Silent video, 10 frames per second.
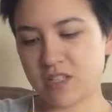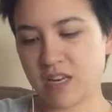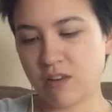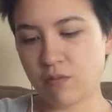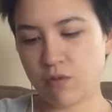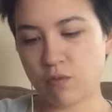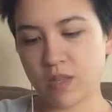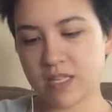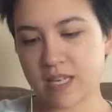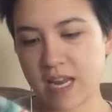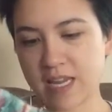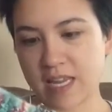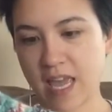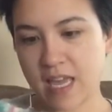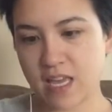knit it with a really tight
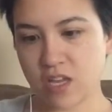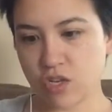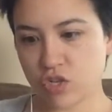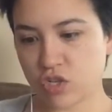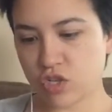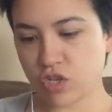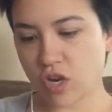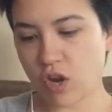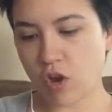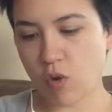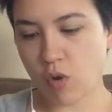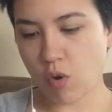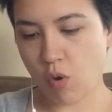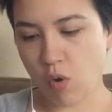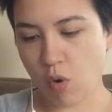gauge,
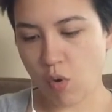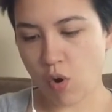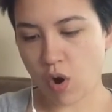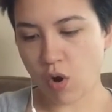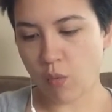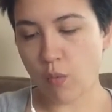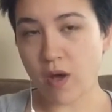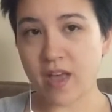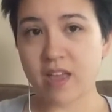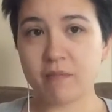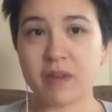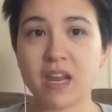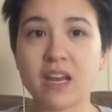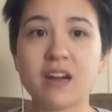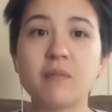or what, but it
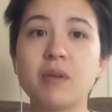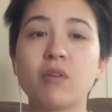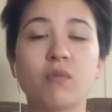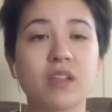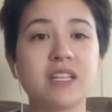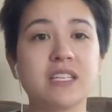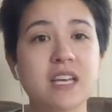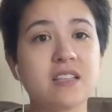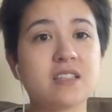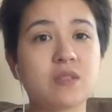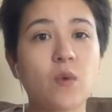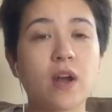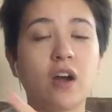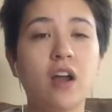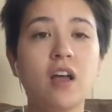ended up being a really dense
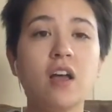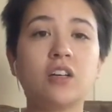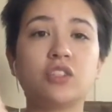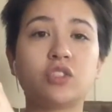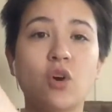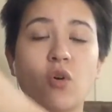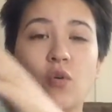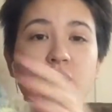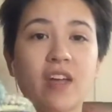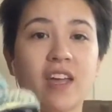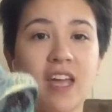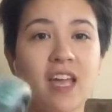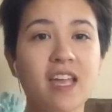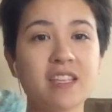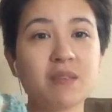sweater. So
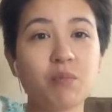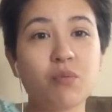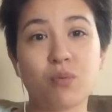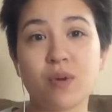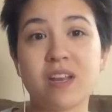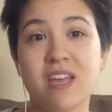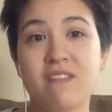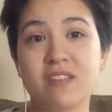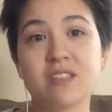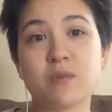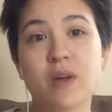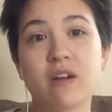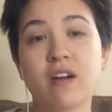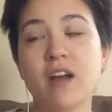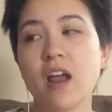it's a pretty heavy sweater.